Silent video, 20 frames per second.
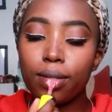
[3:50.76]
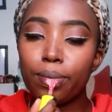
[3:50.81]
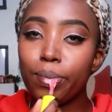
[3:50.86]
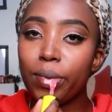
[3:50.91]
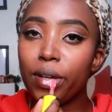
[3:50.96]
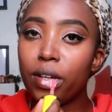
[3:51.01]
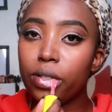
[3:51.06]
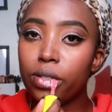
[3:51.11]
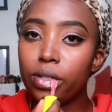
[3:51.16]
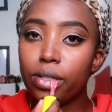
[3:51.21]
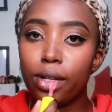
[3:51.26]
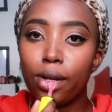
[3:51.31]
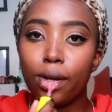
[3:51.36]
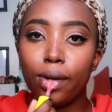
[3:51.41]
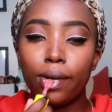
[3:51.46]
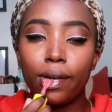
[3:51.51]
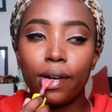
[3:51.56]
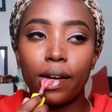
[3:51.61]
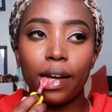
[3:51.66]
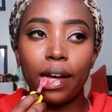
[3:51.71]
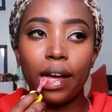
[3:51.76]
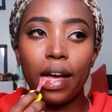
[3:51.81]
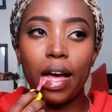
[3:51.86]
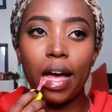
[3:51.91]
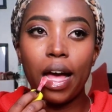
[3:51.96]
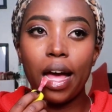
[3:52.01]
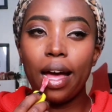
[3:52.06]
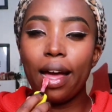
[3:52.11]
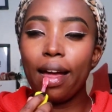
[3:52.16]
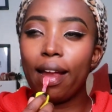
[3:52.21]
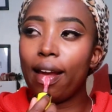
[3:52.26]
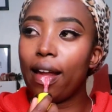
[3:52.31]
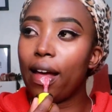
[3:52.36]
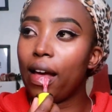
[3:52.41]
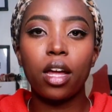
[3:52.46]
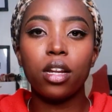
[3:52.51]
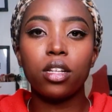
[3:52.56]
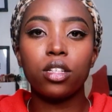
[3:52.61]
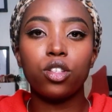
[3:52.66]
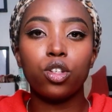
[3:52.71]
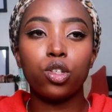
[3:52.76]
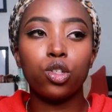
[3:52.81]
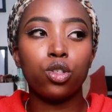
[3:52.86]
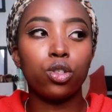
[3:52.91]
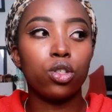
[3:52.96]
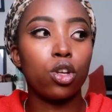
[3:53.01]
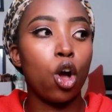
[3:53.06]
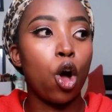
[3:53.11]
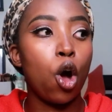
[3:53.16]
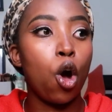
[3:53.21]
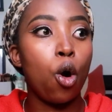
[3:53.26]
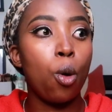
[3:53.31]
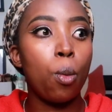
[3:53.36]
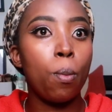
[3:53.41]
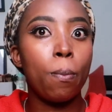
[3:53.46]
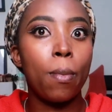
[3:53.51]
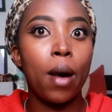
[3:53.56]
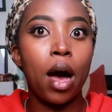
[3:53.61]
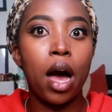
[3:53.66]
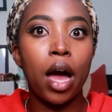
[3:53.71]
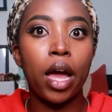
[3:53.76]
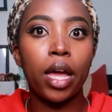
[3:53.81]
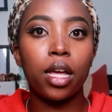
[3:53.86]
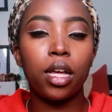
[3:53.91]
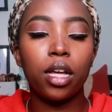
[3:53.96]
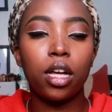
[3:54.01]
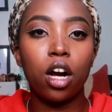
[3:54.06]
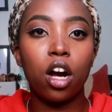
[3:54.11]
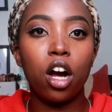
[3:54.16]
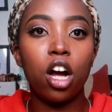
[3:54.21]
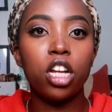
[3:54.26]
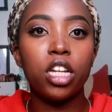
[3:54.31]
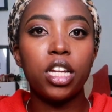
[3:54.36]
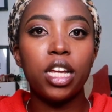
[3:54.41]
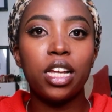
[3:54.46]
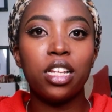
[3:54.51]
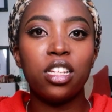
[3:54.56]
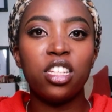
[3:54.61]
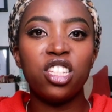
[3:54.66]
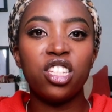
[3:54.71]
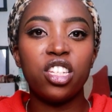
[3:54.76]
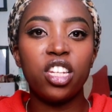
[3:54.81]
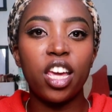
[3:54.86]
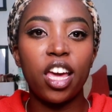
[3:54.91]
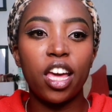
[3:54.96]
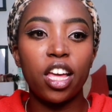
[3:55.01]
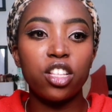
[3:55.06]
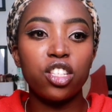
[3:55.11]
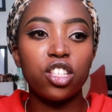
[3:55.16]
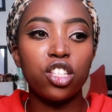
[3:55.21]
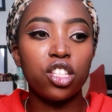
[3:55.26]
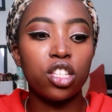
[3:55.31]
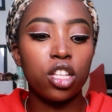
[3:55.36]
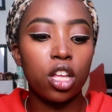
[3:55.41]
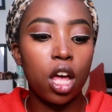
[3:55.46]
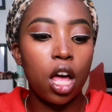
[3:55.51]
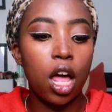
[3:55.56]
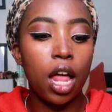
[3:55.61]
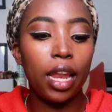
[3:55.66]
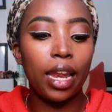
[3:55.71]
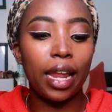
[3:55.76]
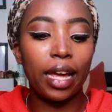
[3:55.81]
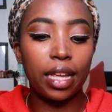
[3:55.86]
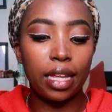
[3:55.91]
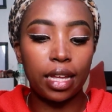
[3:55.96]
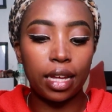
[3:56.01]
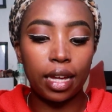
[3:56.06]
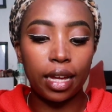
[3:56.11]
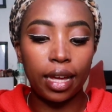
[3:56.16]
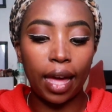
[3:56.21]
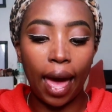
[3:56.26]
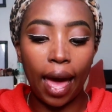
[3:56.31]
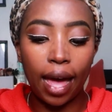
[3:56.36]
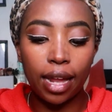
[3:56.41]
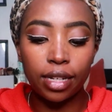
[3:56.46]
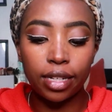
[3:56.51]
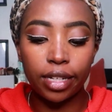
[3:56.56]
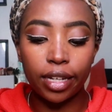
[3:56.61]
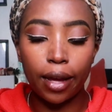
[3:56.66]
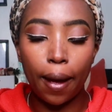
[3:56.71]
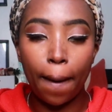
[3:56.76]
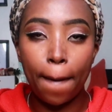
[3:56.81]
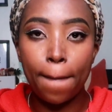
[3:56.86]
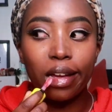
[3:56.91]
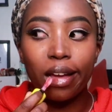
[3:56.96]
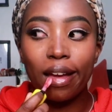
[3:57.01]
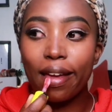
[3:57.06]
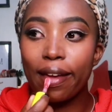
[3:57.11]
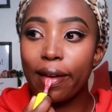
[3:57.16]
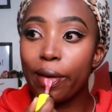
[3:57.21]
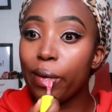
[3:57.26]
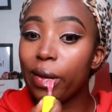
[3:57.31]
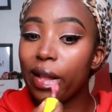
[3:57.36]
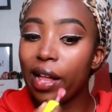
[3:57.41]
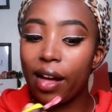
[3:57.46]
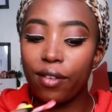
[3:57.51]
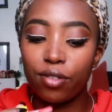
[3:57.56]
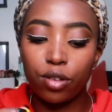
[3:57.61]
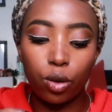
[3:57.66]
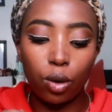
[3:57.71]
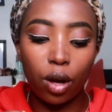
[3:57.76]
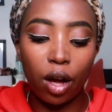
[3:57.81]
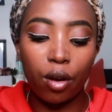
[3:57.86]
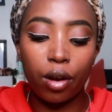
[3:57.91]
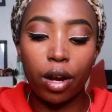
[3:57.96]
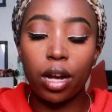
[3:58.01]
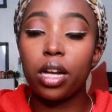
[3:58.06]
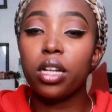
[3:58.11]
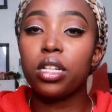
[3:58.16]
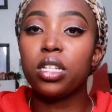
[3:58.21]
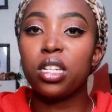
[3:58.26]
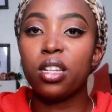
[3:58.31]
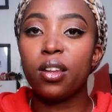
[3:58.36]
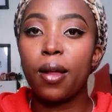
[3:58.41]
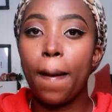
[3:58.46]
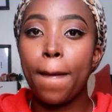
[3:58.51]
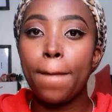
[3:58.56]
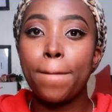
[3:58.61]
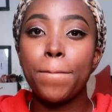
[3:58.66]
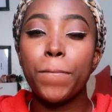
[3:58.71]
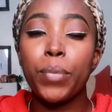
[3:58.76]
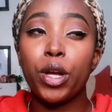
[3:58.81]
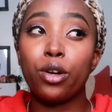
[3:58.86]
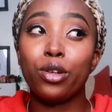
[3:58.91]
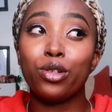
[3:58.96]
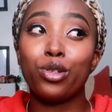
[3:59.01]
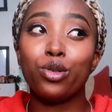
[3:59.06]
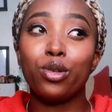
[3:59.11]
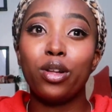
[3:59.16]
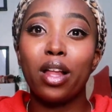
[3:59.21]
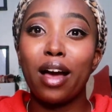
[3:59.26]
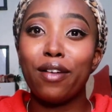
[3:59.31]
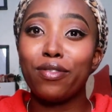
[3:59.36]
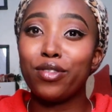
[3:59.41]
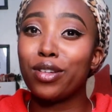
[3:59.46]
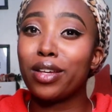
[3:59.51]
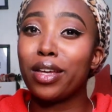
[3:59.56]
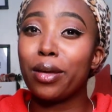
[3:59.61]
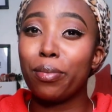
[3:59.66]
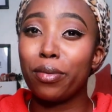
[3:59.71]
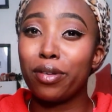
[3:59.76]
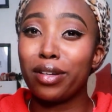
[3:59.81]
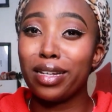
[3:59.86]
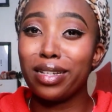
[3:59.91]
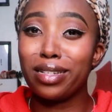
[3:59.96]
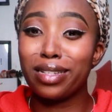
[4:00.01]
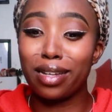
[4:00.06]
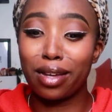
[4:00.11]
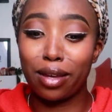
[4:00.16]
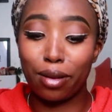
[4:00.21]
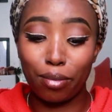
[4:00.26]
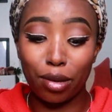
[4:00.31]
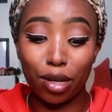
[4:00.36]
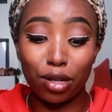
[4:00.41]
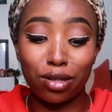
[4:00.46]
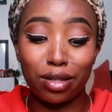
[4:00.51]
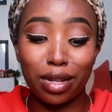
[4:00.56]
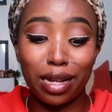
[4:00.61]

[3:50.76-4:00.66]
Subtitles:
smells so good. That is so juicy. Oh my god, it tastes like candy. You will have to carry it because you'll have to keep on eating it because